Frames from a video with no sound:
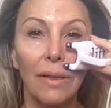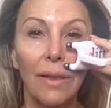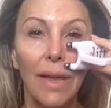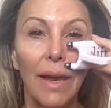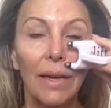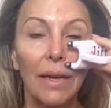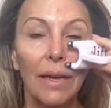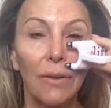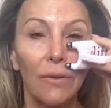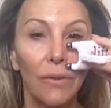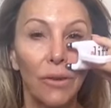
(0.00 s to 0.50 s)

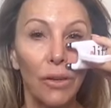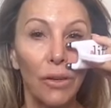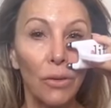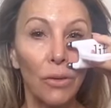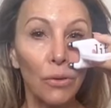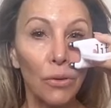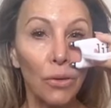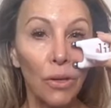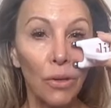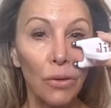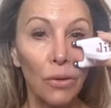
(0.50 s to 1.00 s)
that if you
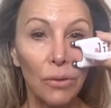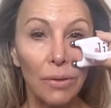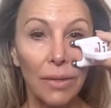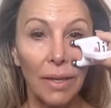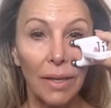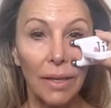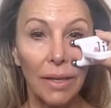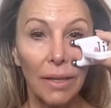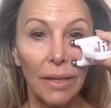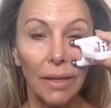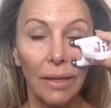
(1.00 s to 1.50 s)
use
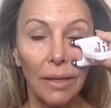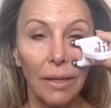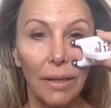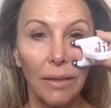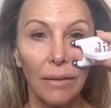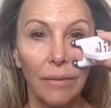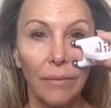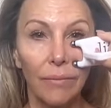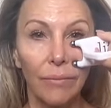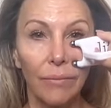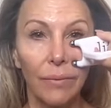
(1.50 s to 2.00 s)
it,
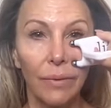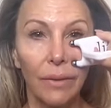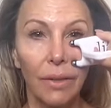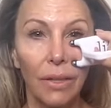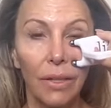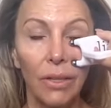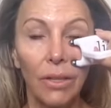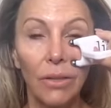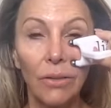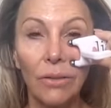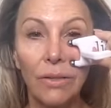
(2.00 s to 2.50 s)

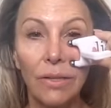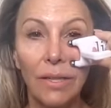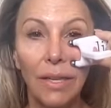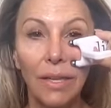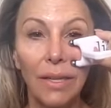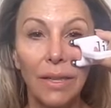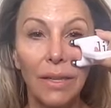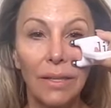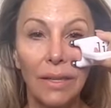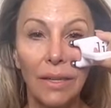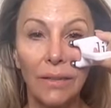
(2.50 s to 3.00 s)
you see
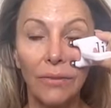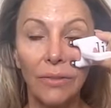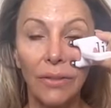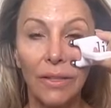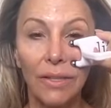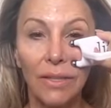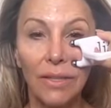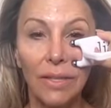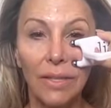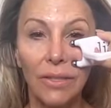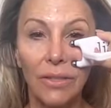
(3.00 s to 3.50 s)
the
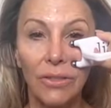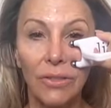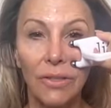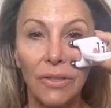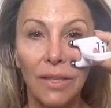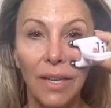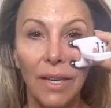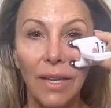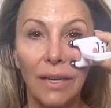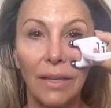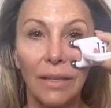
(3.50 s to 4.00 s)
difference in your
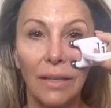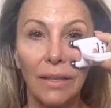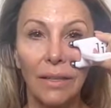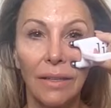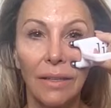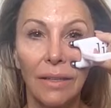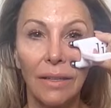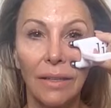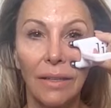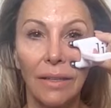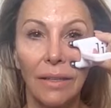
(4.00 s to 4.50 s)
skin.
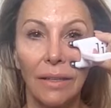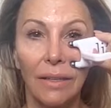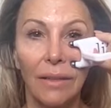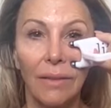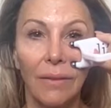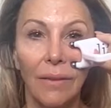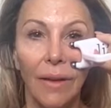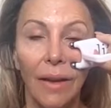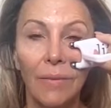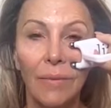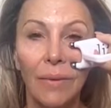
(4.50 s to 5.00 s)

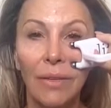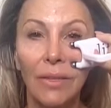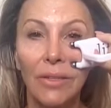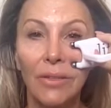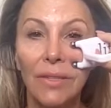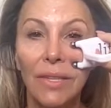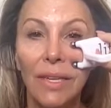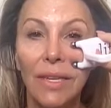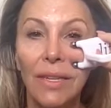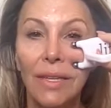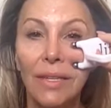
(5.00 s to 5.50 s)
I mean, you
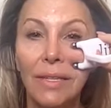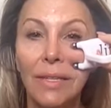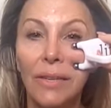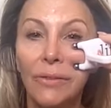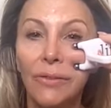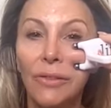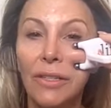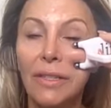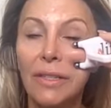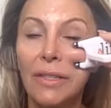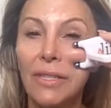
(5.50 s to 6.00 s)
see the
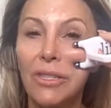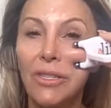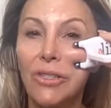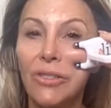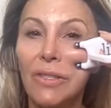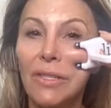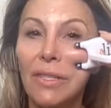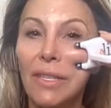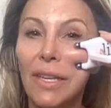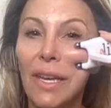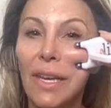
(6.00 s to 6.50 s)
difference in your
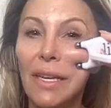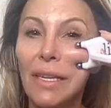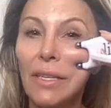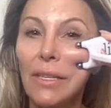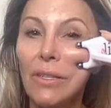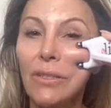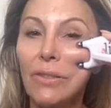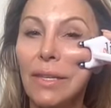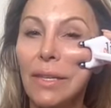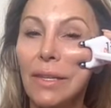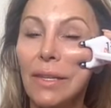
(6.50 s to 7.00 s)
skin,
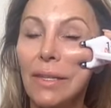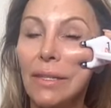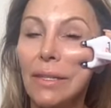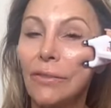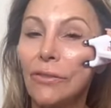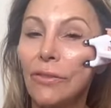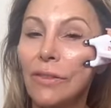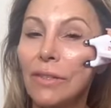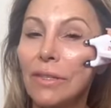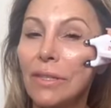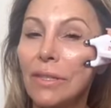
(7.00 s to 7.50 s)
you see the
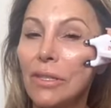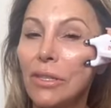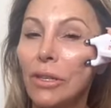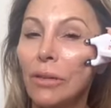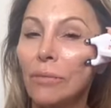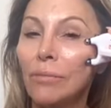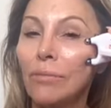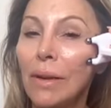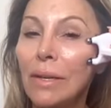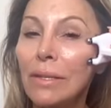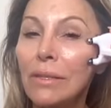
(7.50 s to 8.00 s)
difference in your
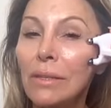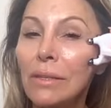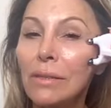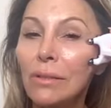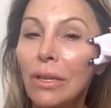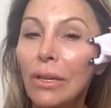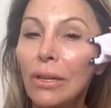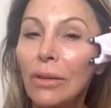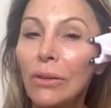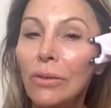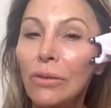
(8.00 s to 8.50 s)
muscle
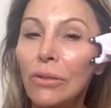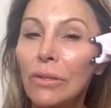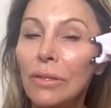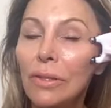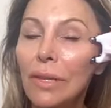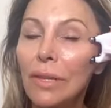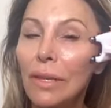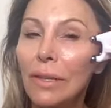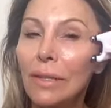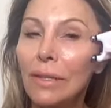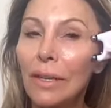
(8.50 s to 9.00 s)
tone, you
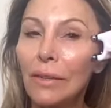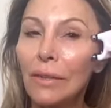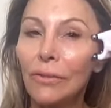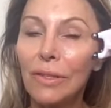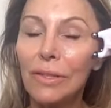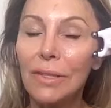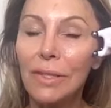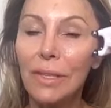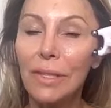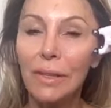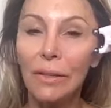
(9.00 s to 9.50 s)
see the
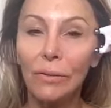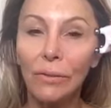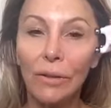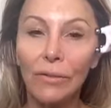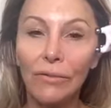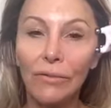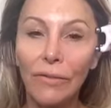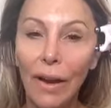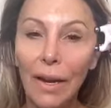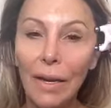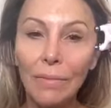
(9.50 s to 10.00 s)
difference in the
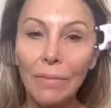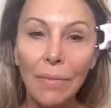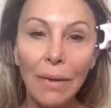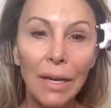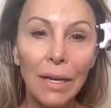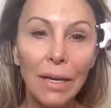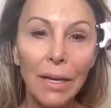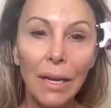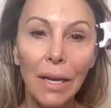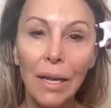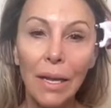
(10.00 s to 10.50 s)

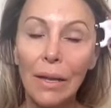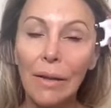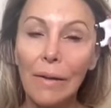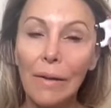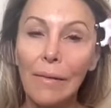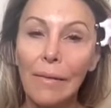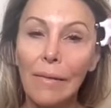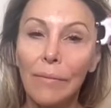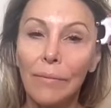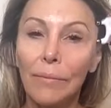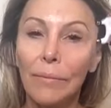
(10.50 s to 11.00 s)
refinement.
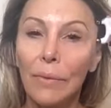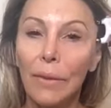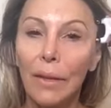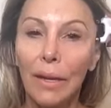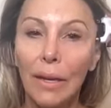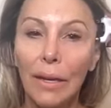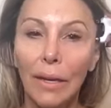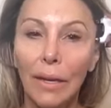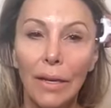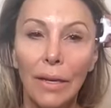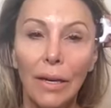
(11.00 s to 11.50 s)

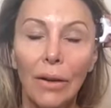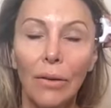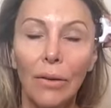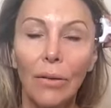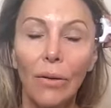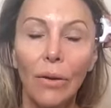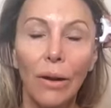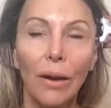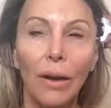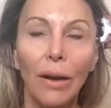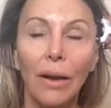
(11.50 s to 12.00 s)
You
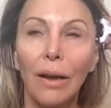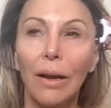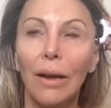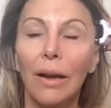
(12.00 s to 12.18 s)
know,